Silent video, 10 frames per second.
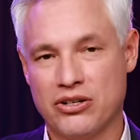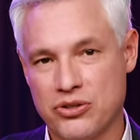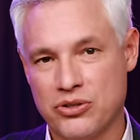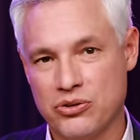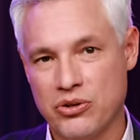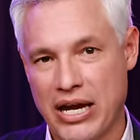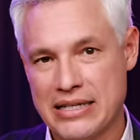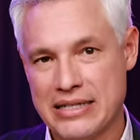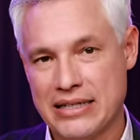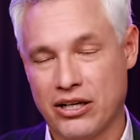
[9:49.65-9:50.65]
2 and
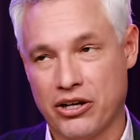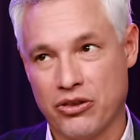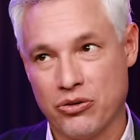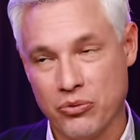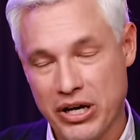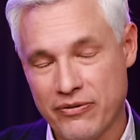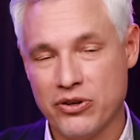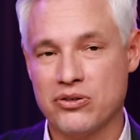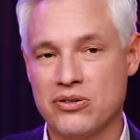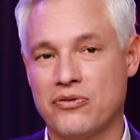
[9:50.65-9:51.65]
C-Log 3 for
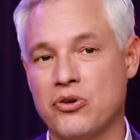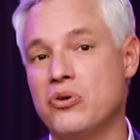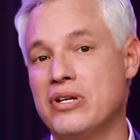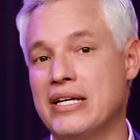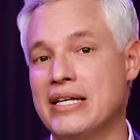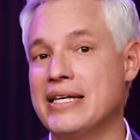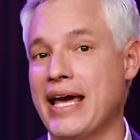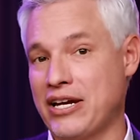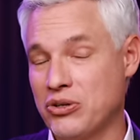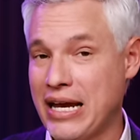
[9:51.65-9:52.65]
those of you who need the
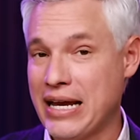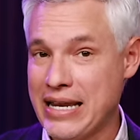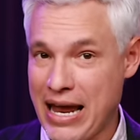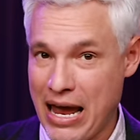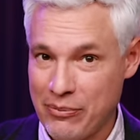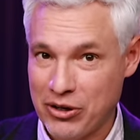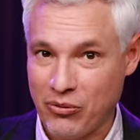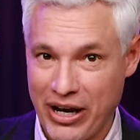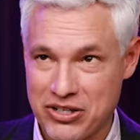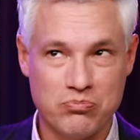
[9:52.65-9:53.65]
extra dynamic
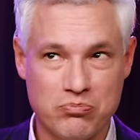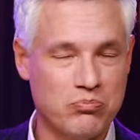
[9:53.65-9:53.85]
range,